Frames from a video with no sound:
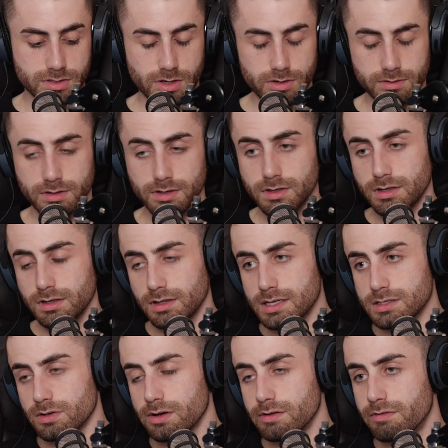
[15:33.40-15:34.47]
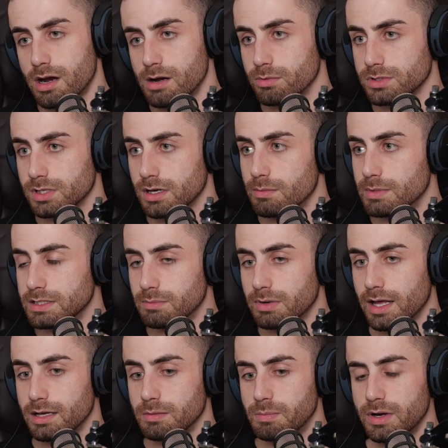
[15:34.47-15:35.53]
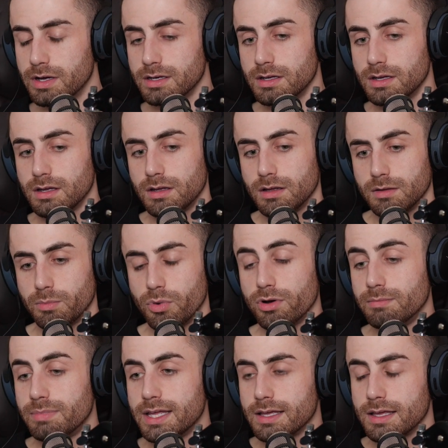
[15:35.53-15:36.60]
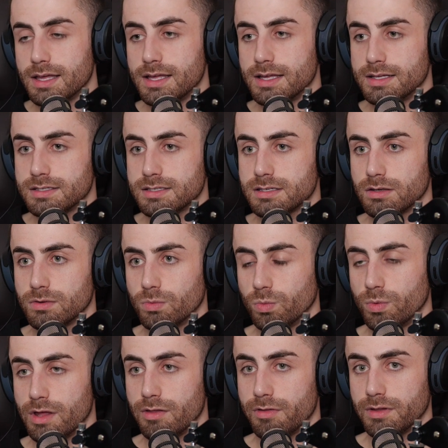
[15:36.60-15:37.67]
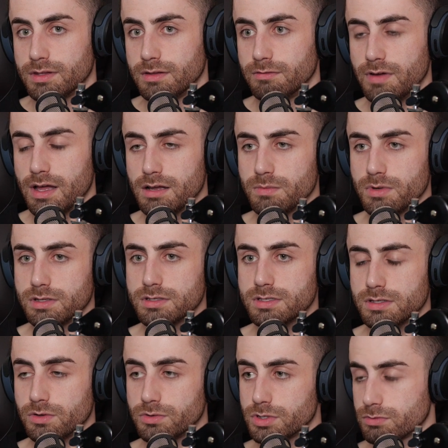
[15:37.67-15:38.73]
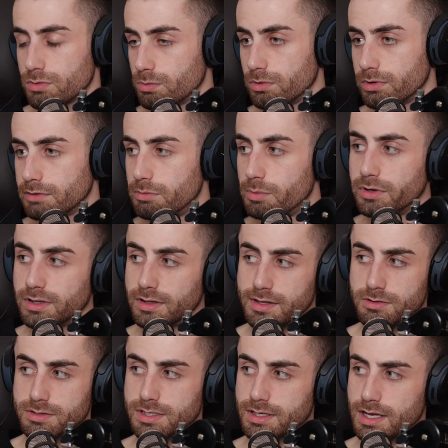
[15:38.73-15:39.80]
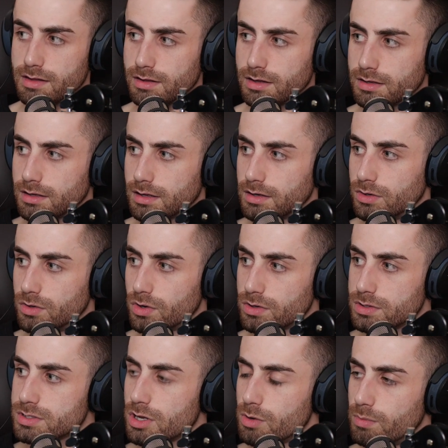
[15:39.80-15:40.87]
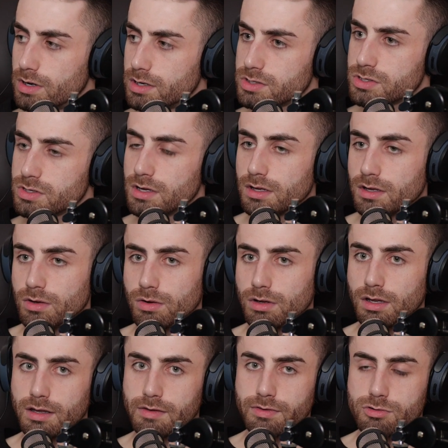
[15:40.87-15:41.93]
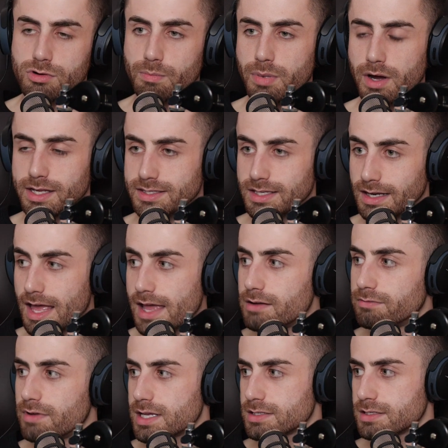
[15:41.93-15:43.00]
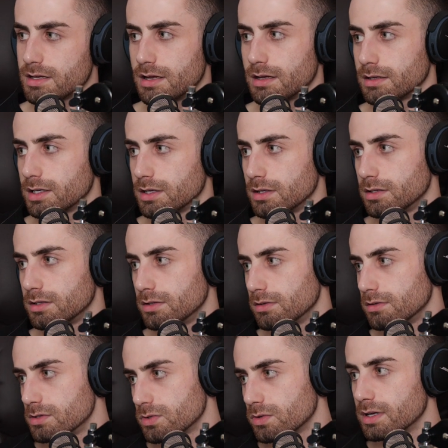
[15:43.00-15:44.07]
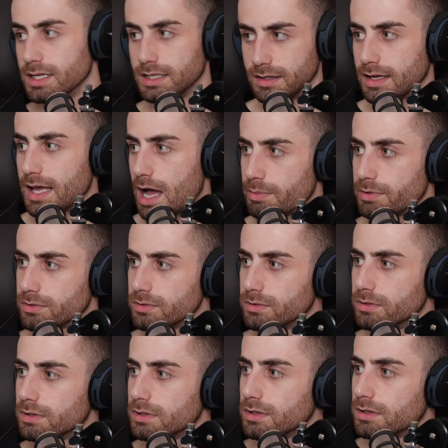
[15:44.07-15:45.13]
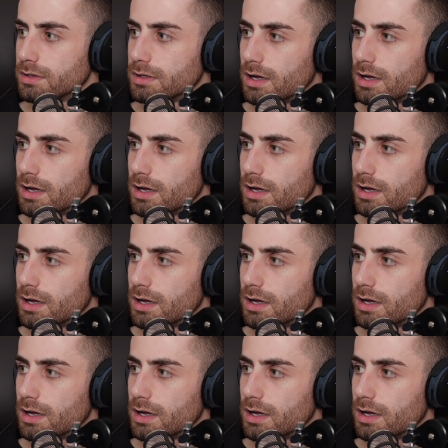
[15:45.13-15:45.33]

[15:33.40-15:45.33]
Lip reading: So there's a lot of variables that come into play. But point being is with developments, you're just rewarded for putting the deals together. Not so much if you're a buy-to-let investor, you sort of need the capital.